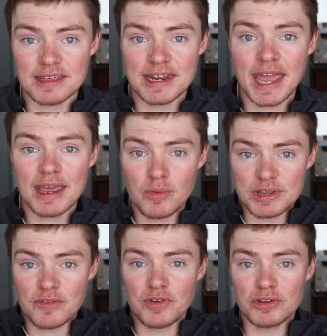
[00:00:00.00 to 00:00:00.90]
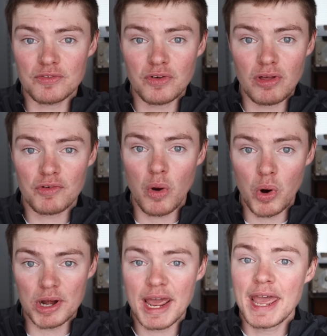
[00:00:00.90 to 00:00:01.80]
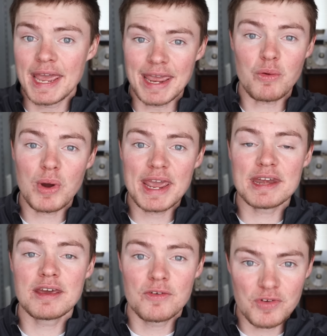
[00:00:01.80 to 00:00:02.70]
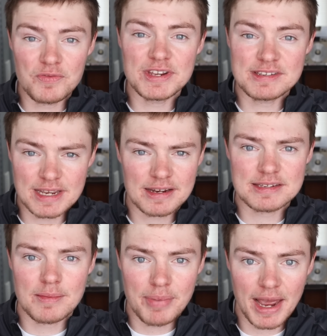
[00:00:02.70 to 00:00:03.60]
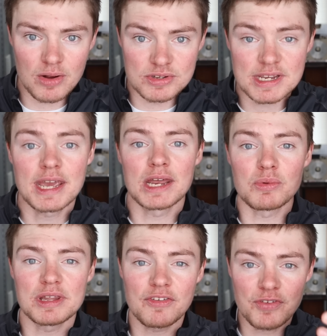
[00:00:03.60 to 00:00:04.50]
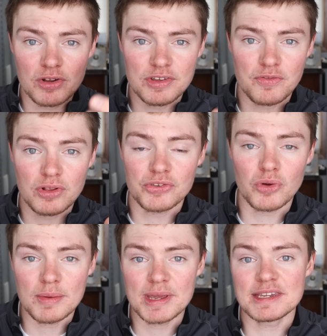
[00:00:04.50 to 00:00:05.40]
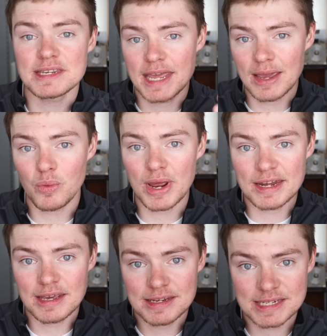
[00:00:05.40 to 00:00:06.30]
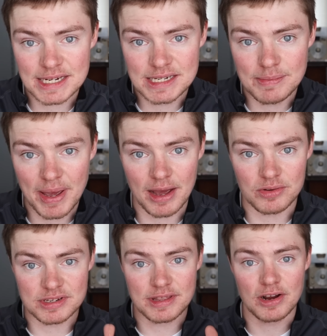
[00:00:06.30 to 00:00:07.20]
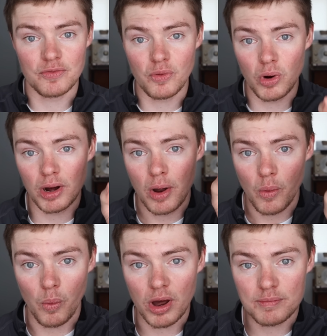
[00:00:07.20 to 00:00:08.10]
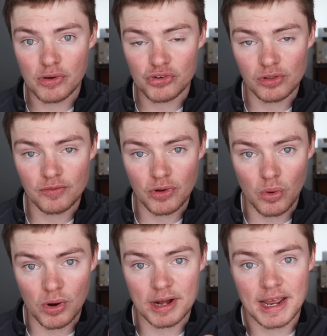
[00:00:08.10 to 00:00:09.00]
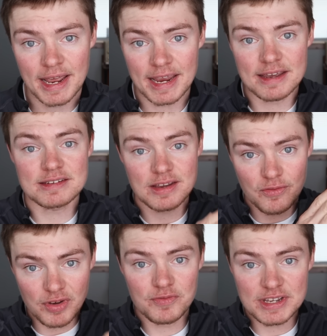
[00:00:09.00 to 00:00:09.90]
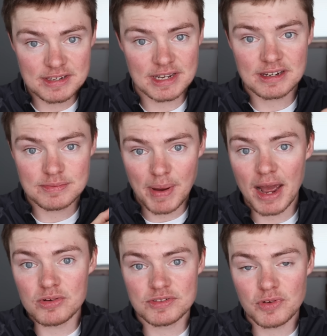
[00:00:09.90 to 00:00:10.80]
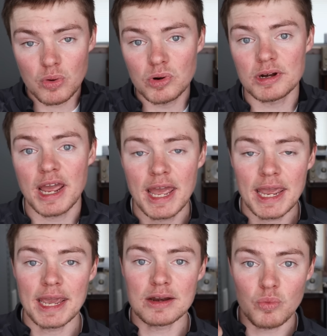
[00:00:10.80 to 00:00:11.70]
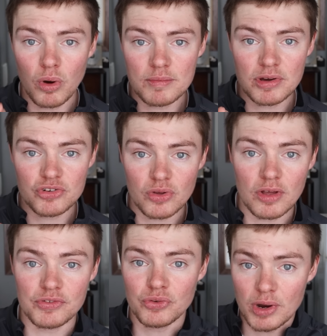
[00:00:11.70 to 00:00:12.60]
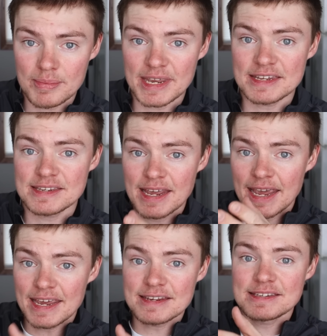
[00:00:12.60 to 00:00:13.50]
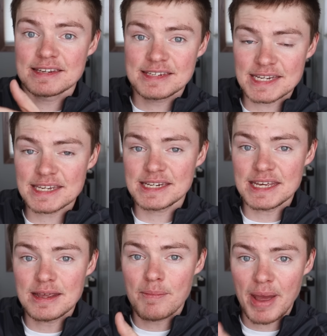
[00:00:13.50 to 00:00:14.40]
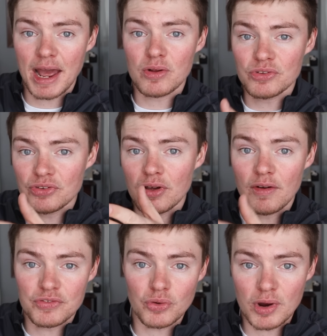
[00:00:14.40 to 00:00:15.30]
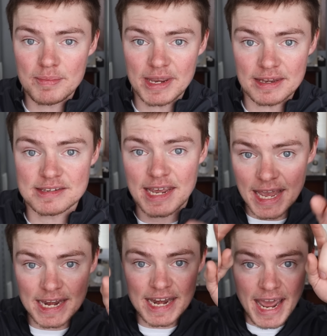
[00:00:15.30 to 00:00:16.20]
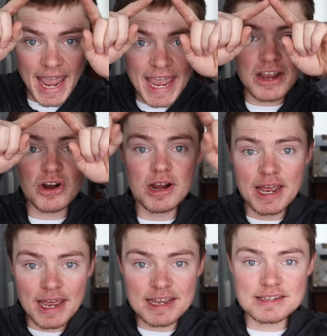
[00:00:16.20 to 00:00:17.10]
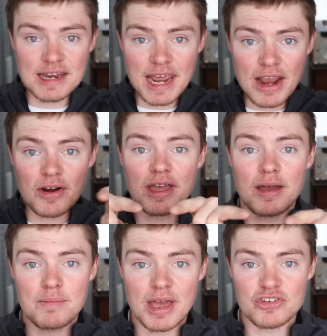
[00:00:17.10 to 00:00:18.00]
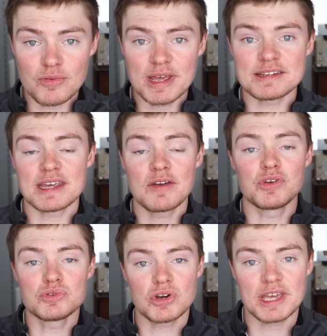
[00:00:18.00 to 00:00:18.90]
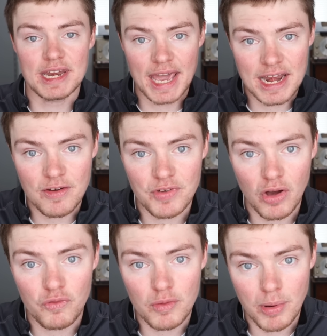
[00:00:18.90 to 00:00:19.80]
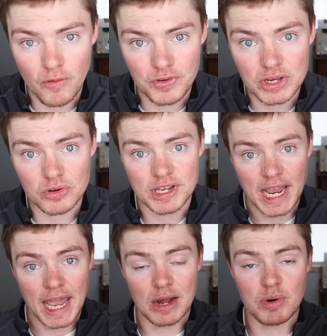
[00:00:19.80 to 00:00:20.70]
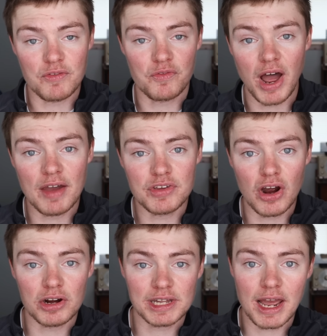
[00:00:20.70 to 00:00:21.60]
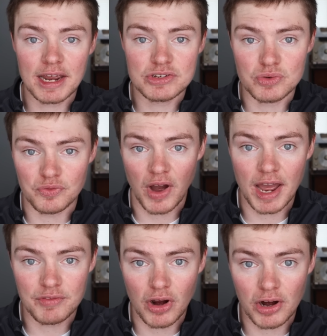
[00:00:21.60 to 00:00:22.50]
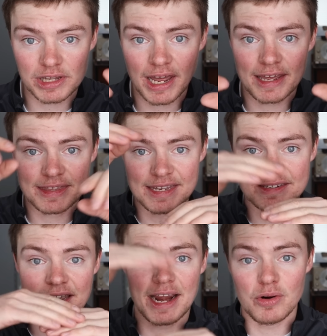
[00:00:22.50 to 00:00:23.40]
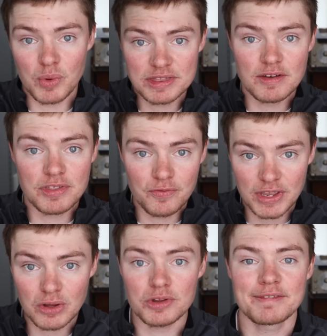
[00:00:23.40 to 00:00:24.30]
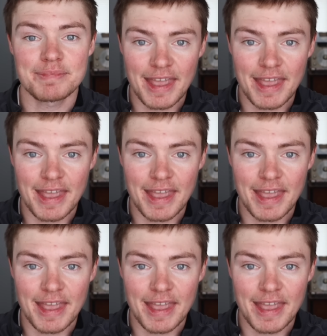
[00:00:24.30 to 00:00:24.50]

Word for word: in the day, when they filled it full of corn, it weighed 56 pounds. And when they filled it full of soybeans, it weighed 60 pounds. Therefore, 1 bushel of corn is 56 pounds of corn, and 1 bushel of soybeans is 60 pounds of soybeans. And an acre is an area measurement. If you took an NFL football field and went 5 yard line to 5 yard line, the entire width of the field,